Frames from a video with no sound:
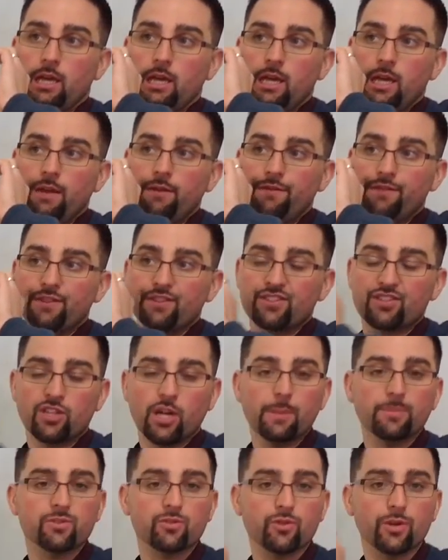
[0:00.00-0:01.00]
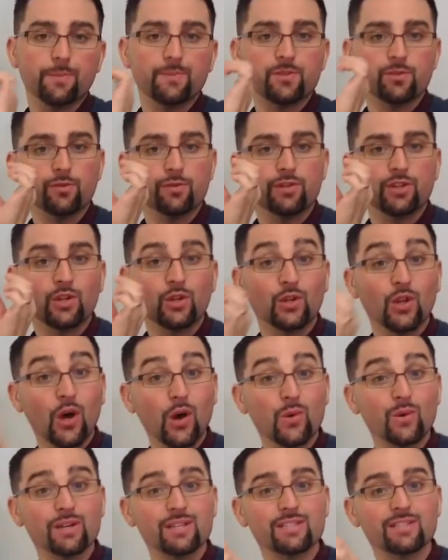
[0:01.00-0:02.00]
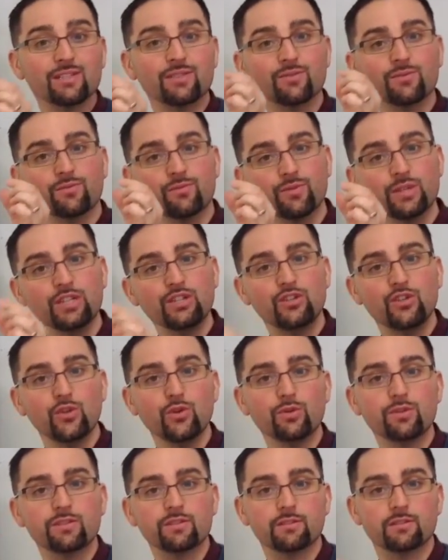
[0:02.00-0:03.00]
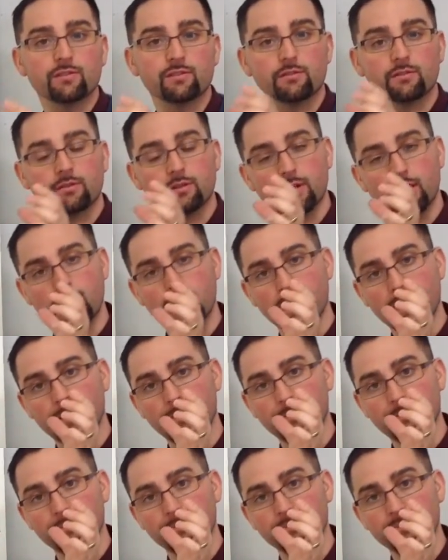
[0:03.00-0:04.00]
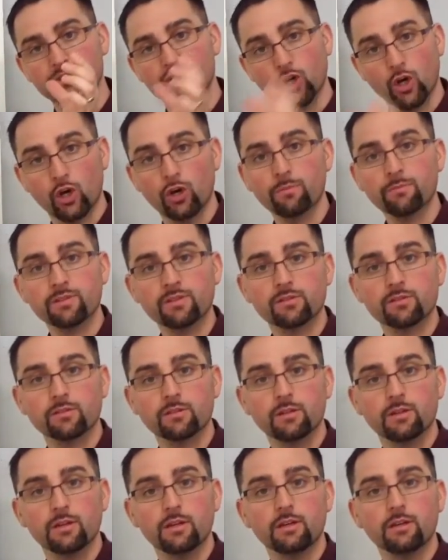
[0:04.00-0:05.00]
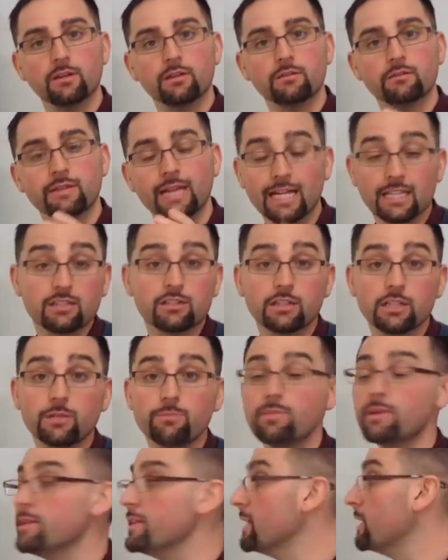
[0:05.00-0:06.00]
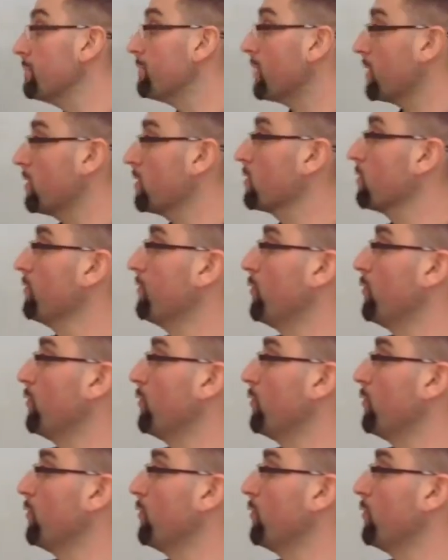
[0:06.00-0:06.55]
if the subscripts are in the lowest reduced terms, that's going to be the empirical